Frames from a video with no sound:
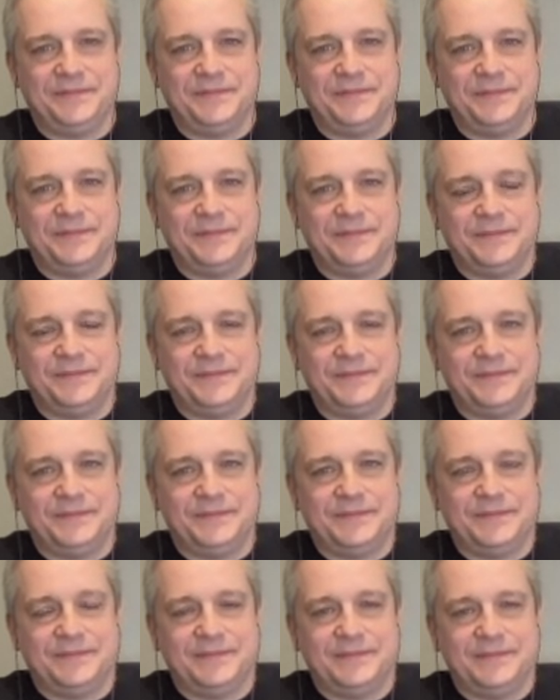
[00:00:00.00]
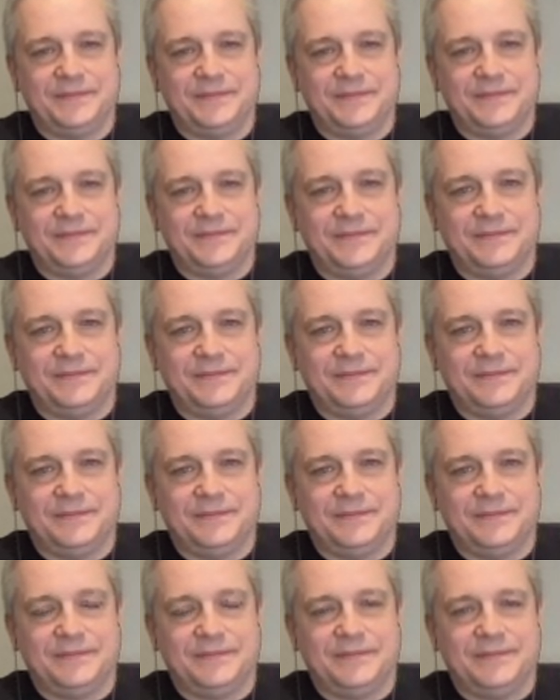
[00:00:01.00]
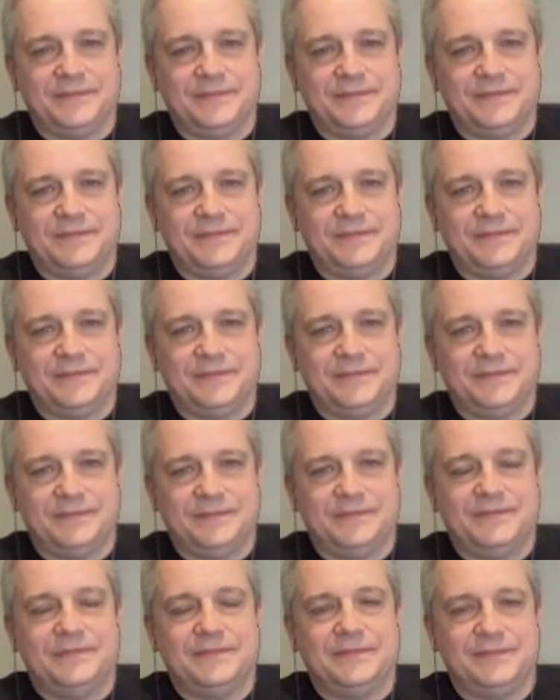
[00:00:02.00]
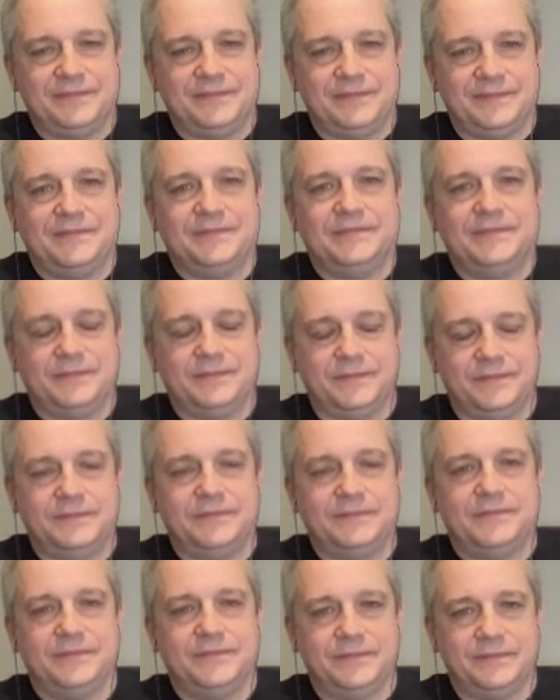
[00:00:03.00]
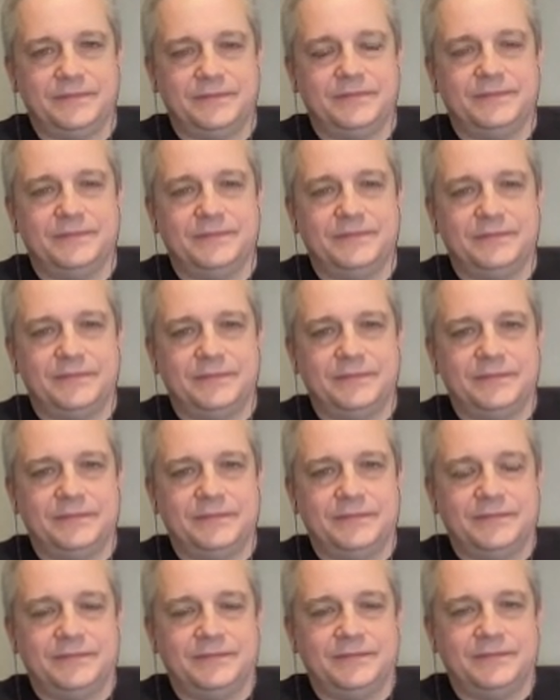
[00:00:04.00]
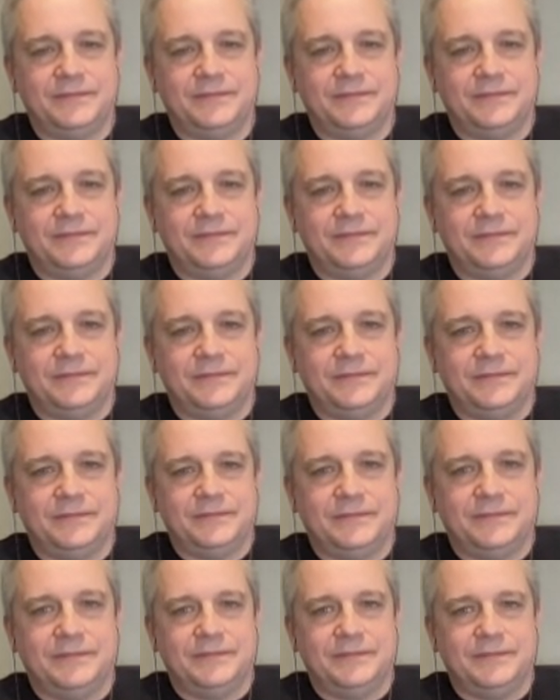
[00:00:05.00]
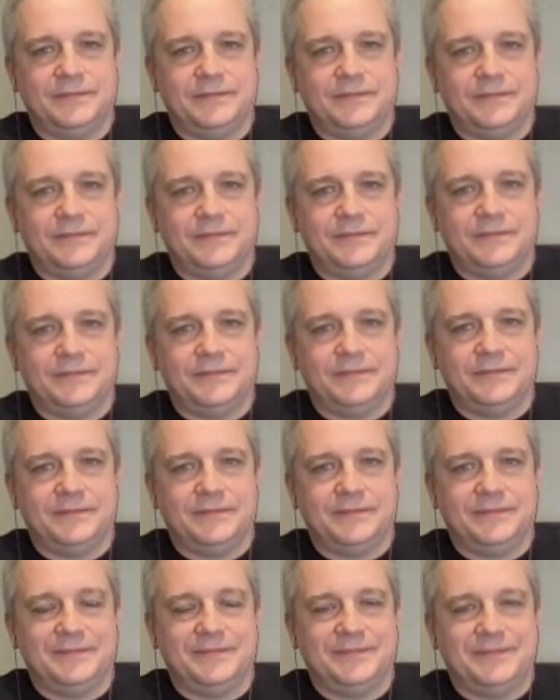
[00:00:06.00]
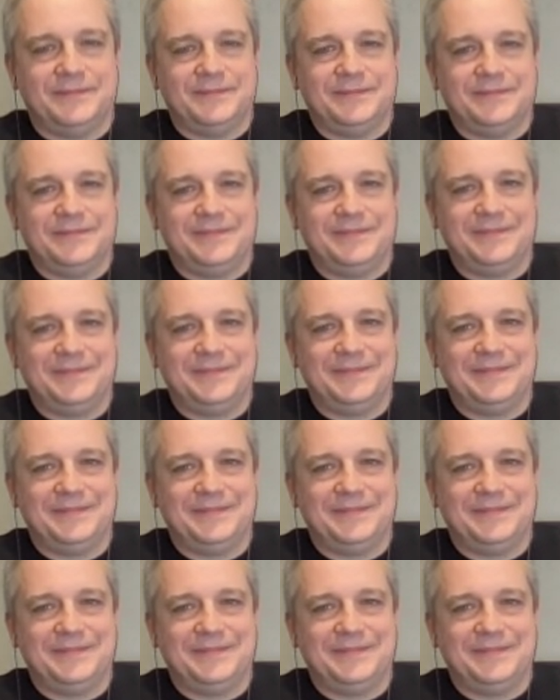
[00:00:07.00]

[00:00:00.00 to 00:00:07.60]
No words are spoken by the person on screen.